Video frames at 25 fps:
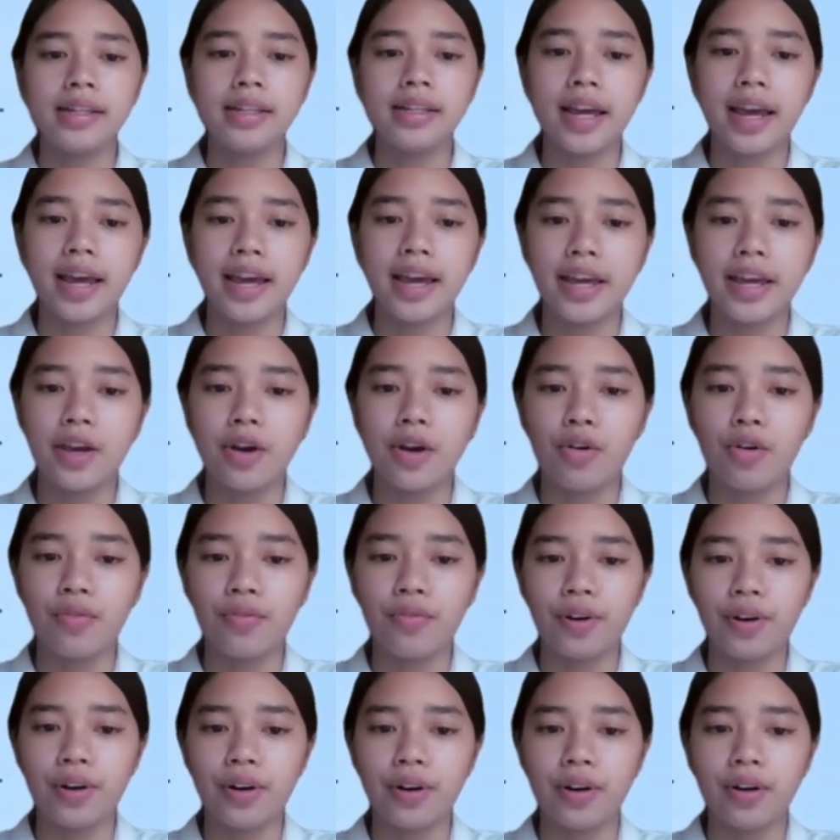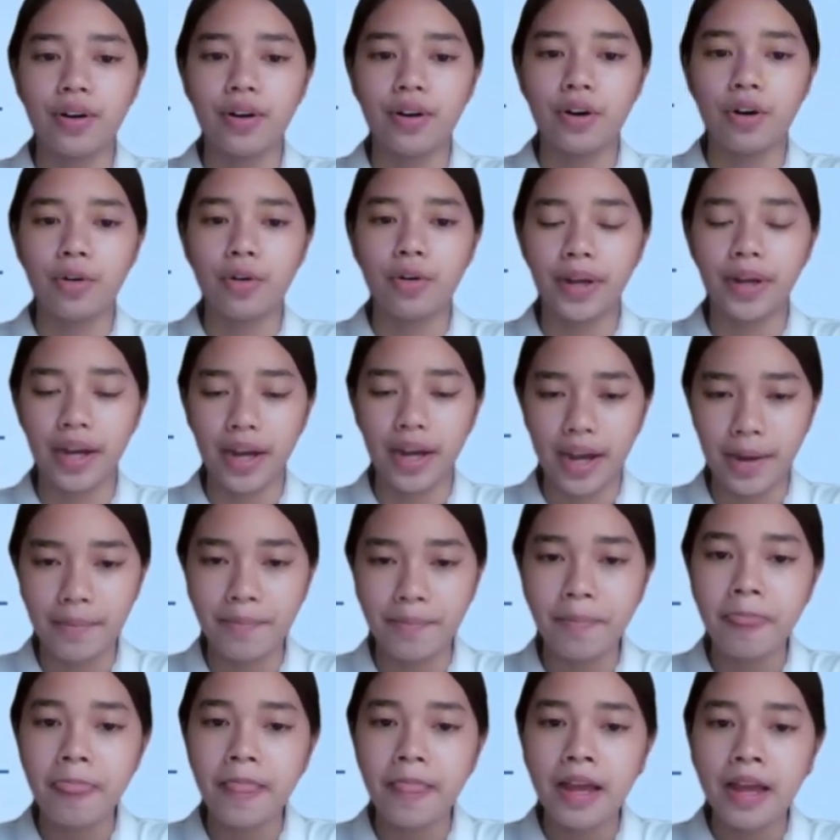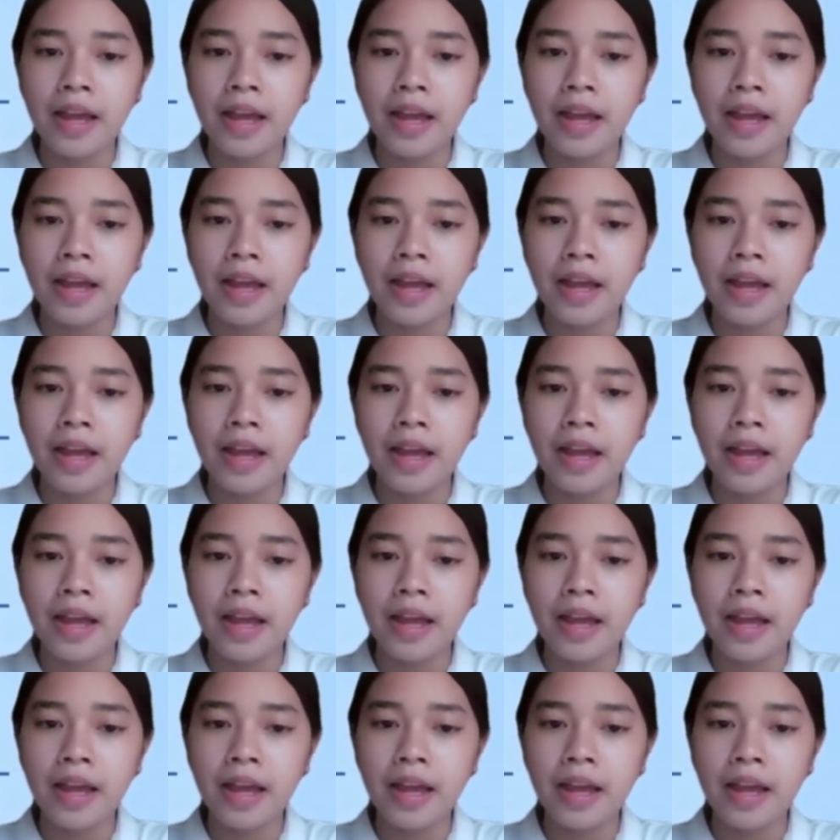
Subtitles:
EA over omega m.